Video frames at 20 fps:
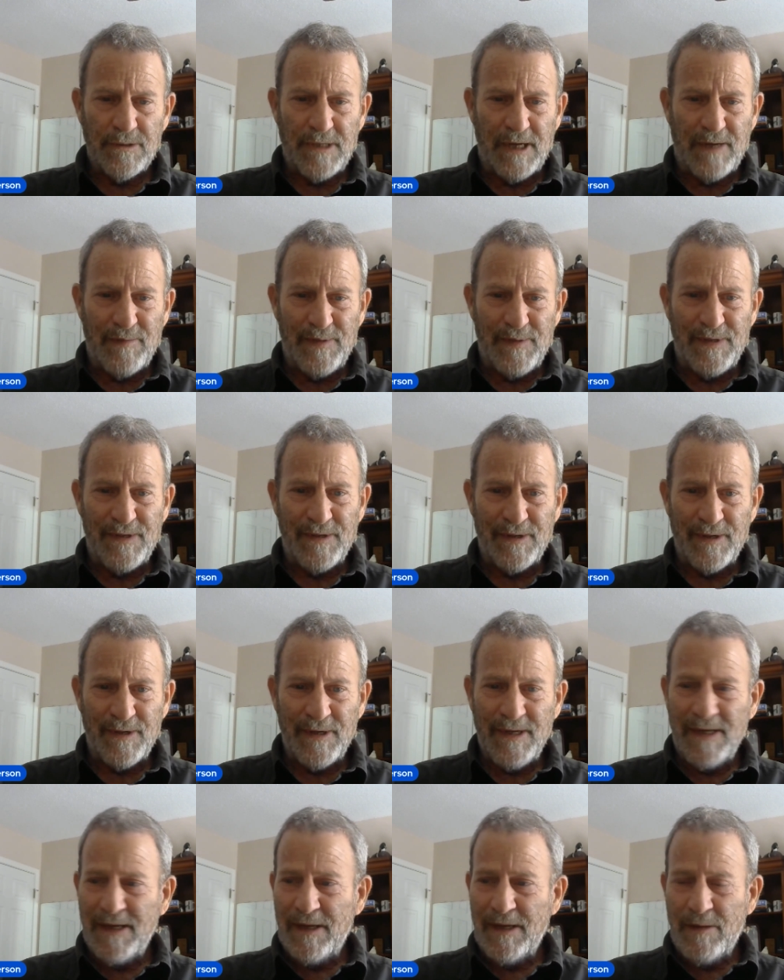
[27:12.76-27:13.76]
time of year
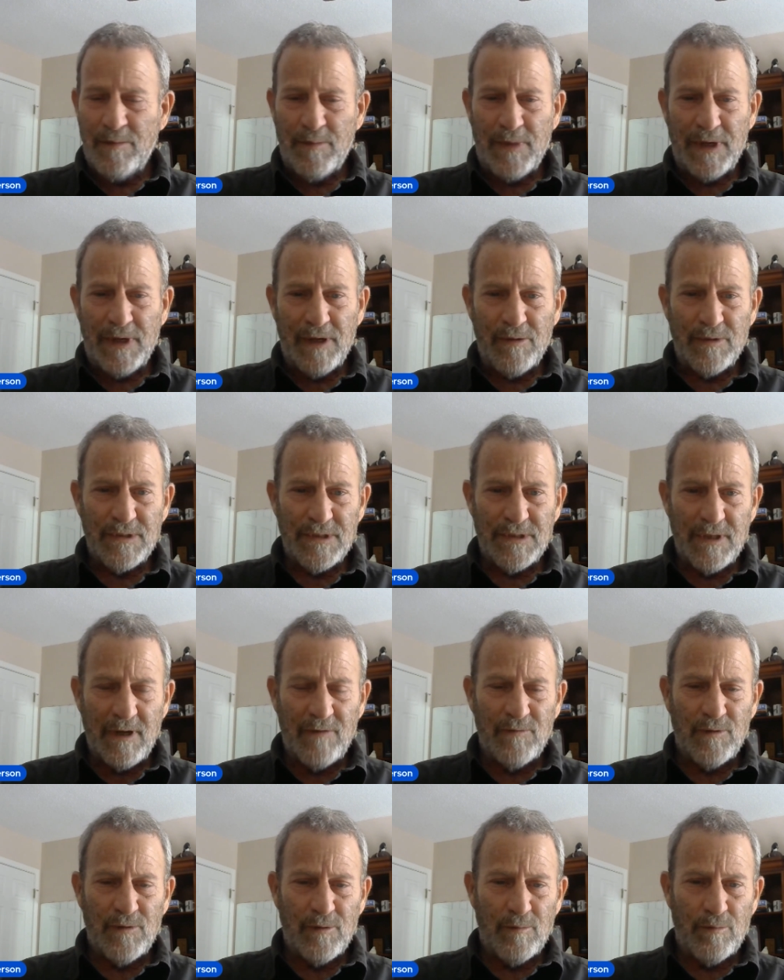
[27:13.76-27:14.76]
but it was
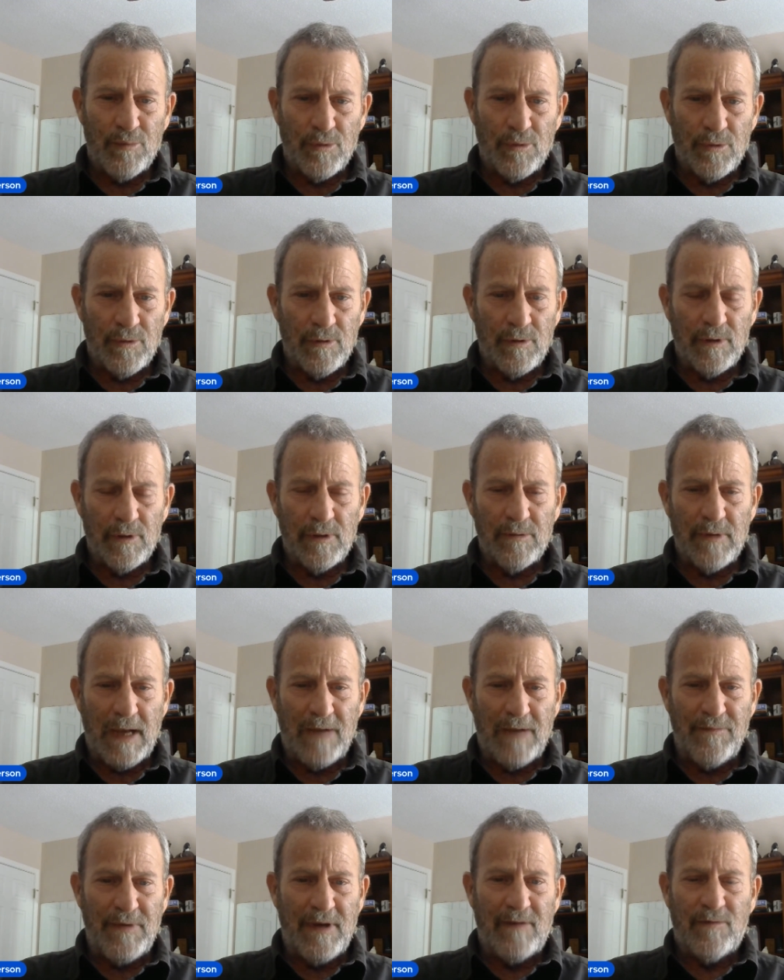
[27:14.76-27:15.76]
never brutal. I
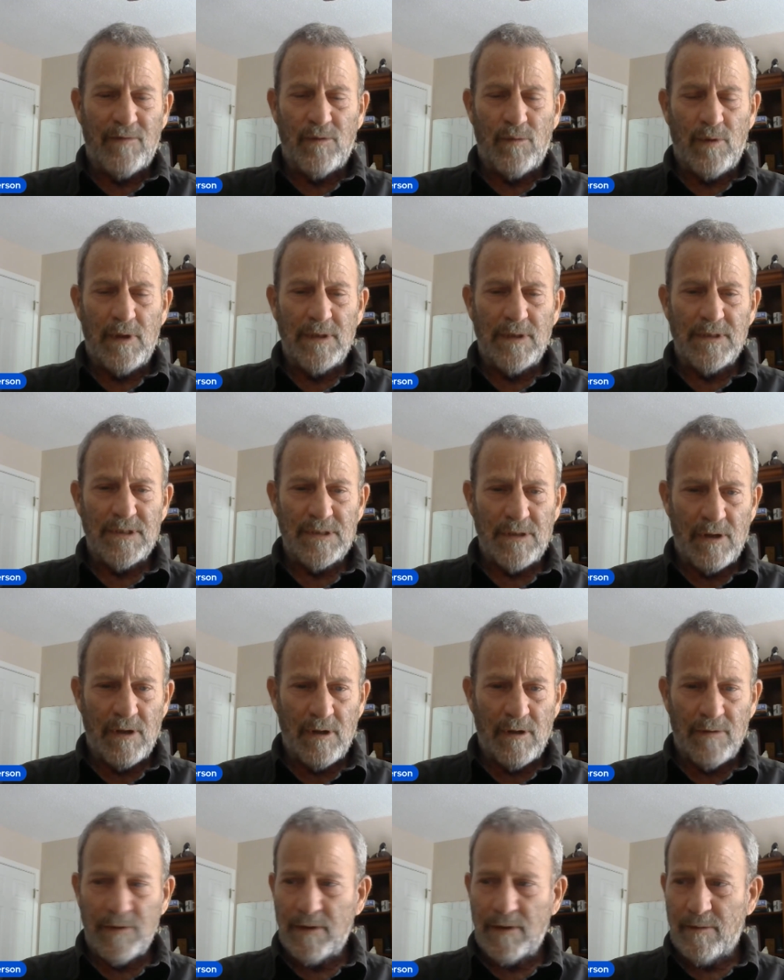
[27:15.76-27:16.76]
never once
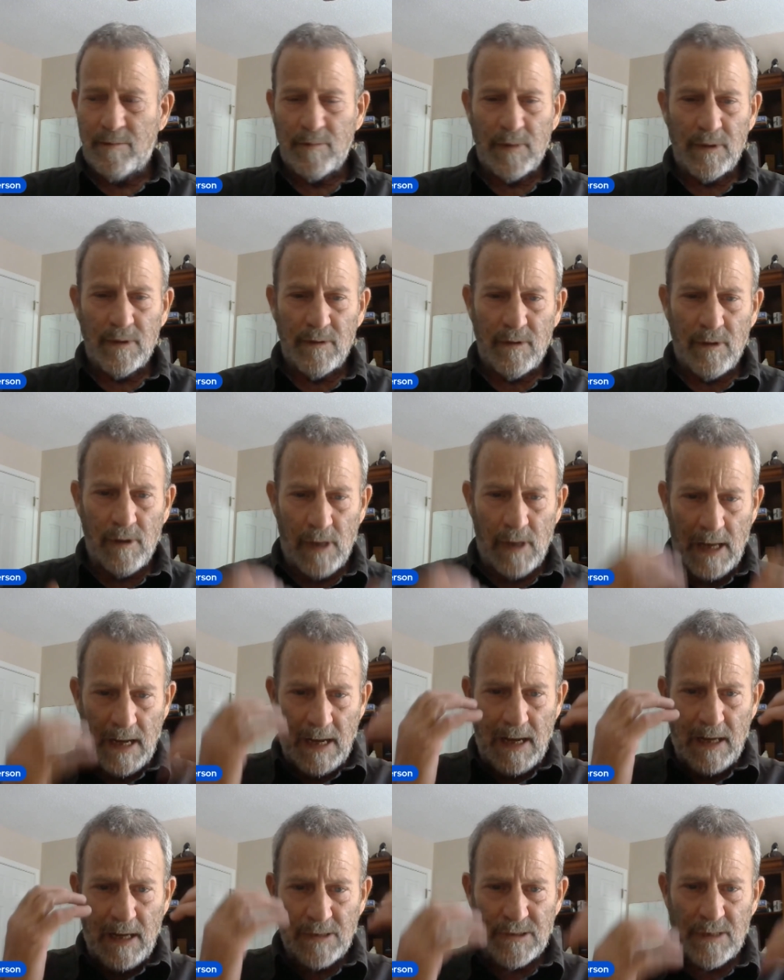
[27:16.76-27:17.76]
saw them
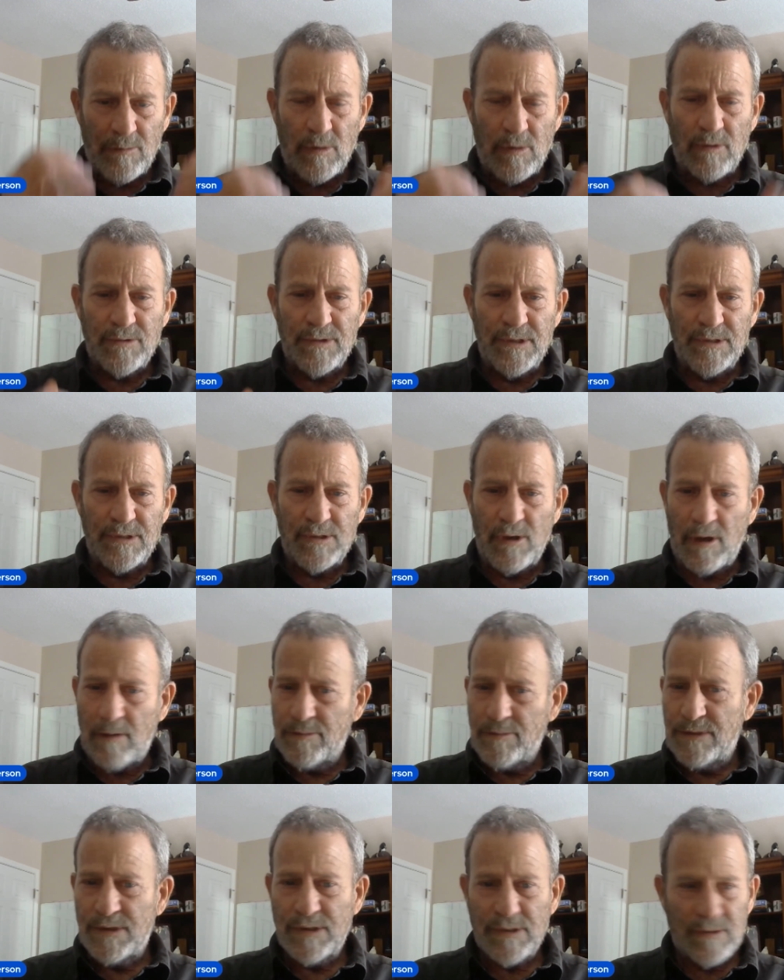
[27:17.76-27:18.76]
clash. I mostly saw
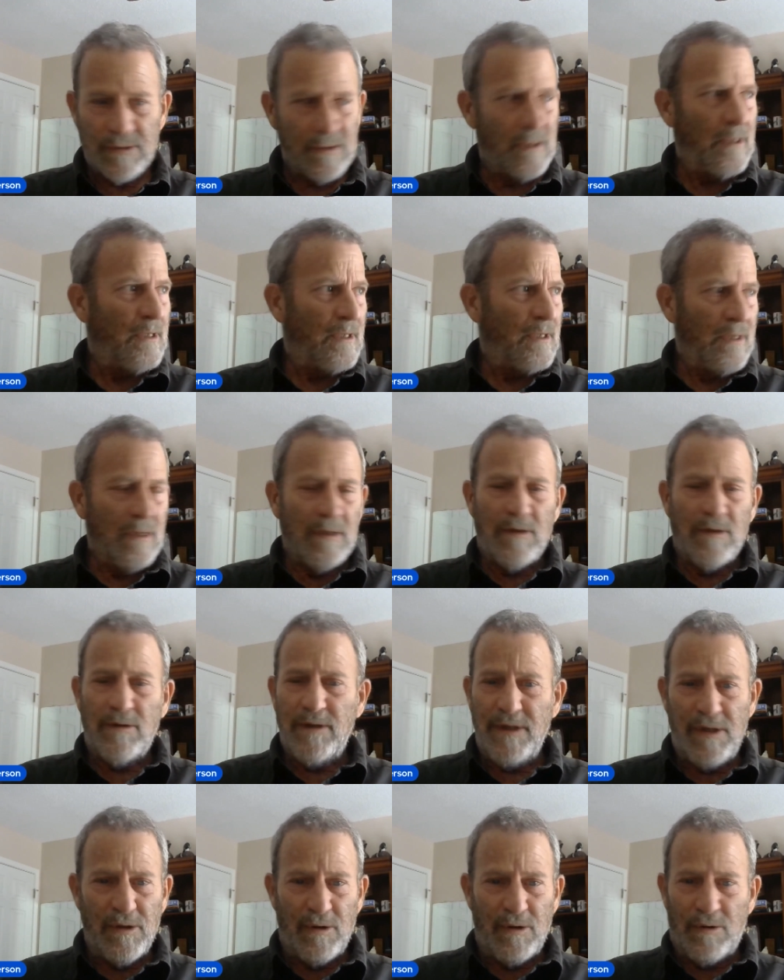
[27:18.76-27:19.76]
them just,
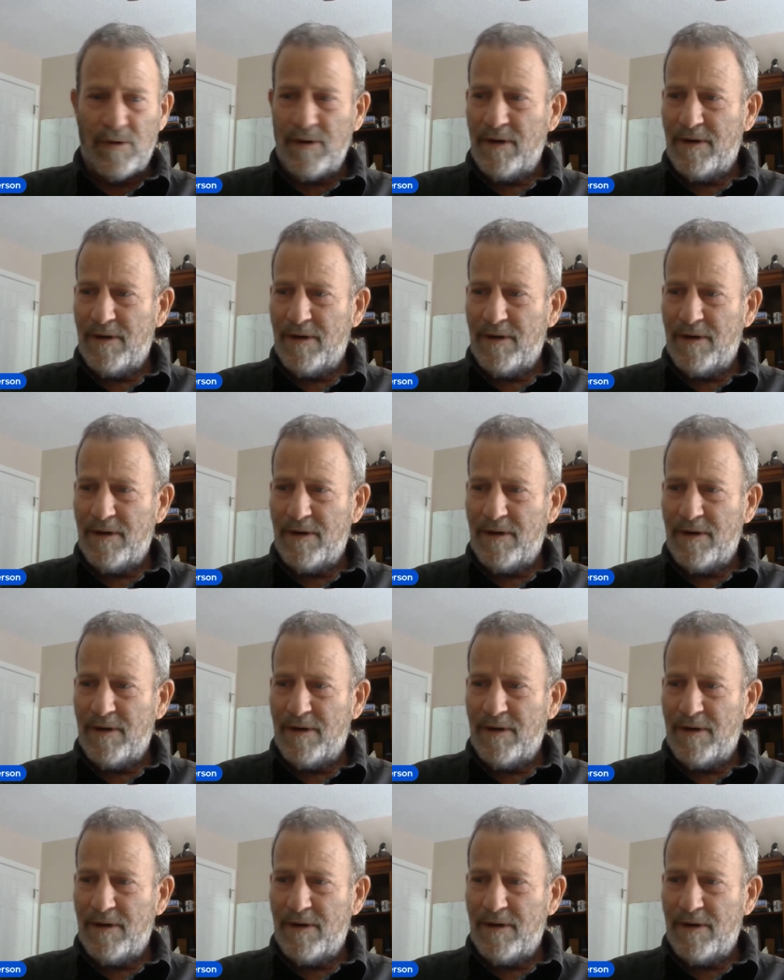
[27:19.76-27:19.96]
you know,